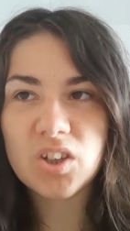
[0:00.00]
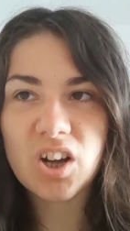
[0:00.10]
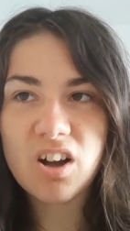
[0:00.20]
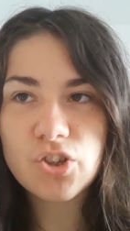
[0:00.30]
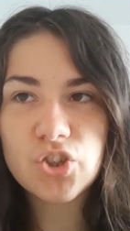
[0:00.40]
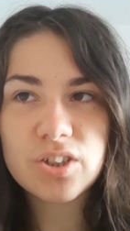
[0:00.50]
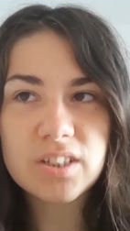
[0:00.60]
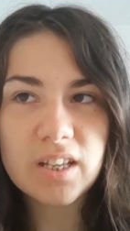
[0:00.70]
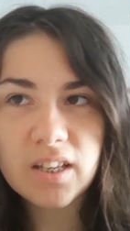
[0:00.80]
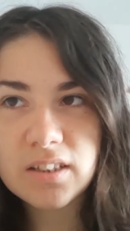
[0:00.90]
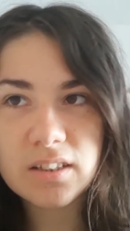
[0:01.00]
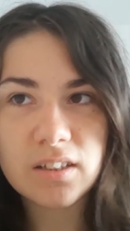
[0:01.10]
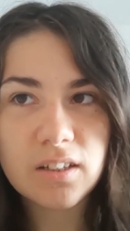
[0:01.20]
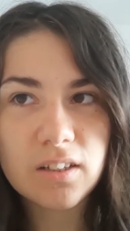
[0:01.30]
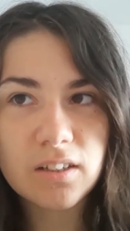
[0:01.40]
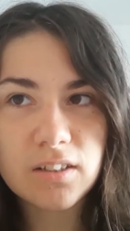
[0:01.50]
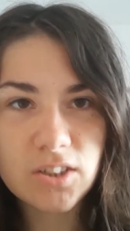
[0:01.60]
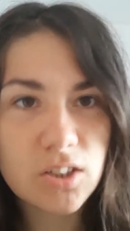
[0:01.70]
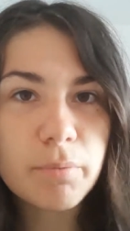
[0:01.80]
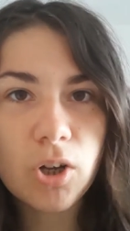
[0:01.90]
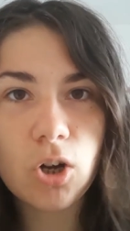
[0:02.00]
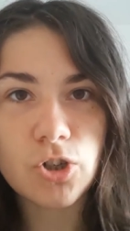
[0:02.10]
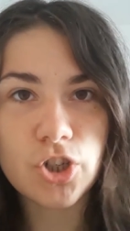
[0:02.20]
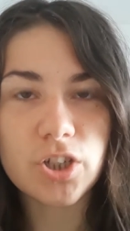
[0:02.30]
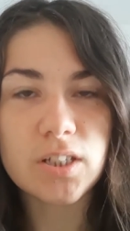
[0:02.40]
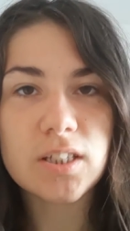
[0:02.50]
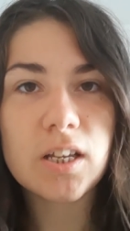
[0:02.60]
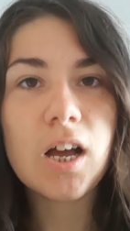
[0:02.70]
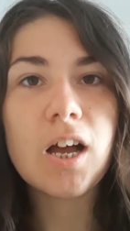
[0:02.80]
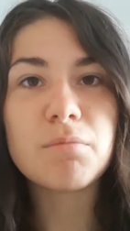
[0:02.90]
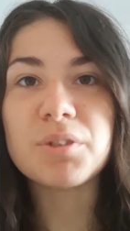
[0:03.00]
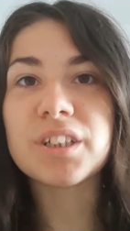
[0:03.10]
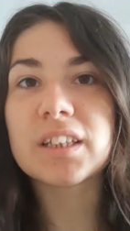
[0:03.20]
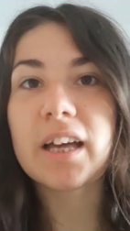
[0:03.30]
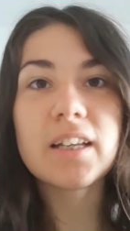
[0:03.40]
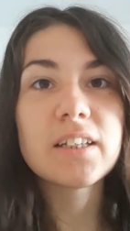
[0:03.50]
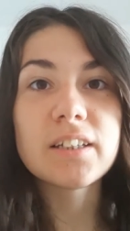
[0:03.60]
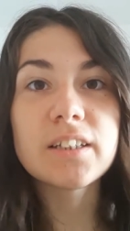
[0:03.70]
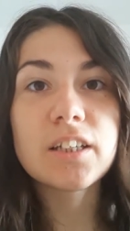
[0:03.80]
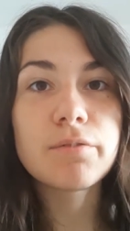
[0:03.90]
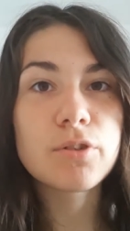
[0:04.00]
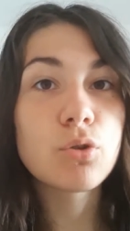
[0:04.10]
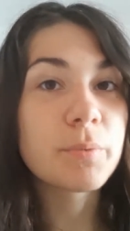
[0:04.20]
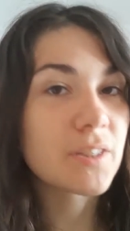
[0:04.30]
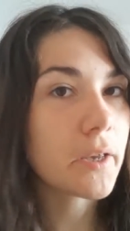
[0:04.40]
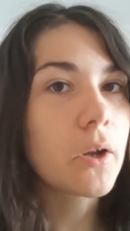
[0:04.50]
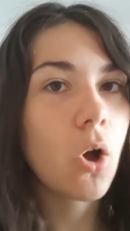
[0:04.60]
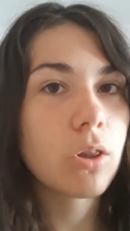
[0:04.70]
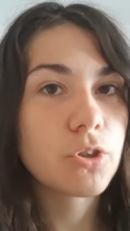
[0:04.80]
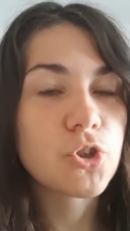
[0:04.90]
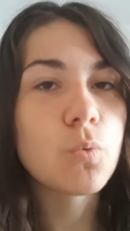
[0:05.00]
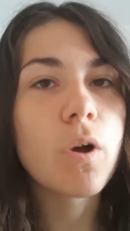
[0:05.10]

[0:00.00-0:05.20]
conscious and subconscious, meaning that it gives you psychology.